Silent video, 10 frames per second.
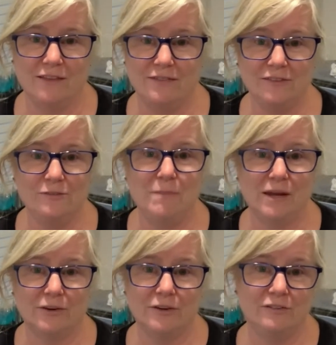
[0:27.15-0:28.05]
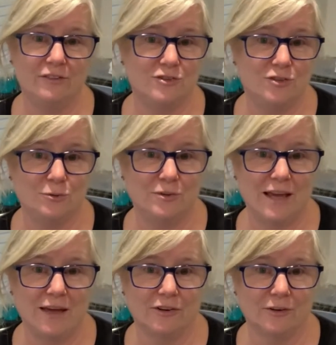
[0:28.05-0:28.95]
and this marries the two
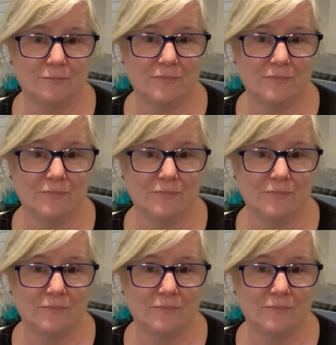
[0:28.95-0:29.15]
together.